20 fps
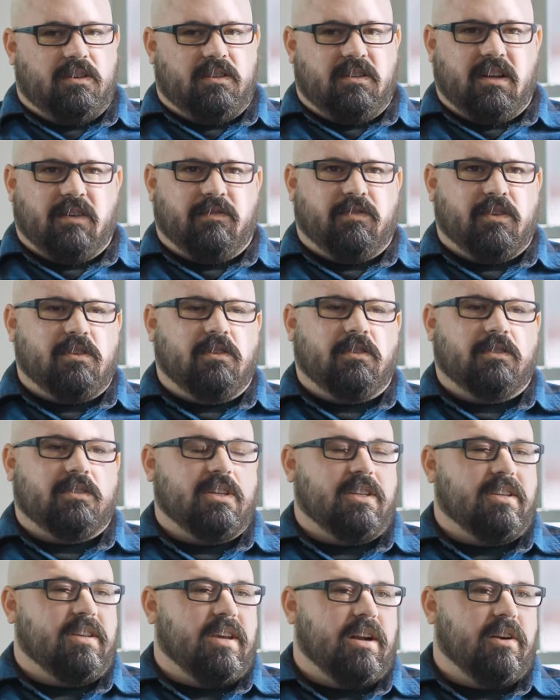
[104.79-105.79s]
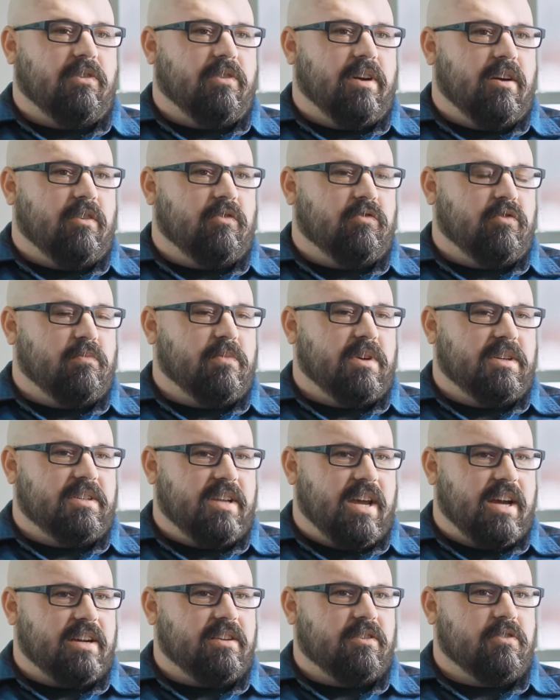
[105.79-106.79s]
difficult to get around from a
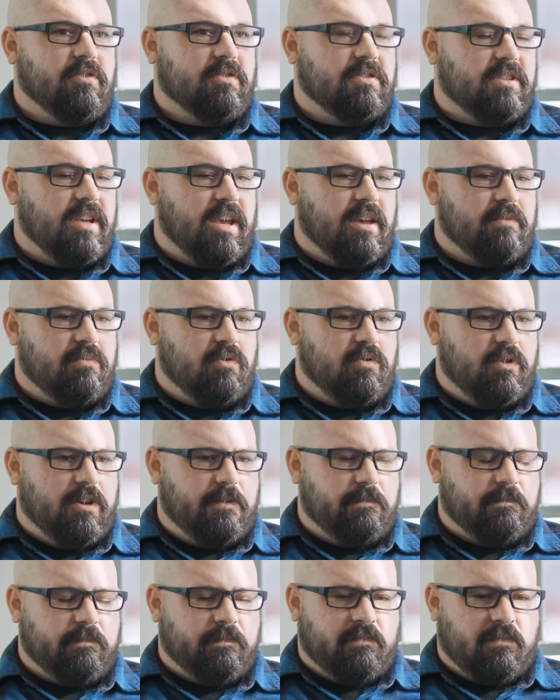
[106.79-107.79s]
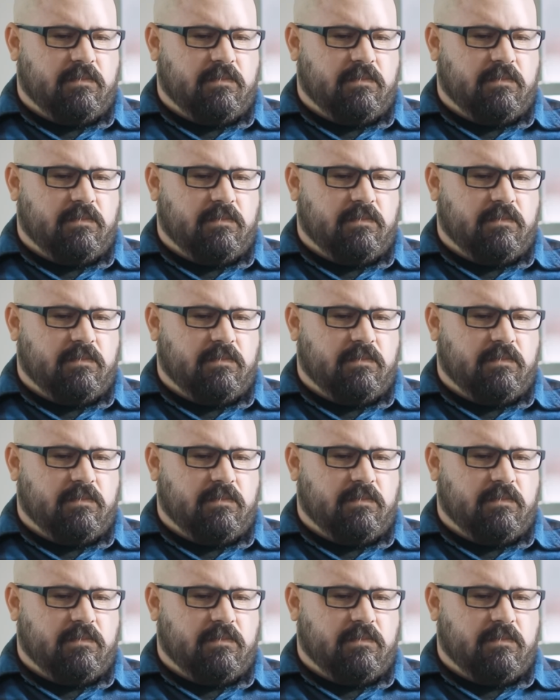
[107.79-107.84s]
technical standpoint.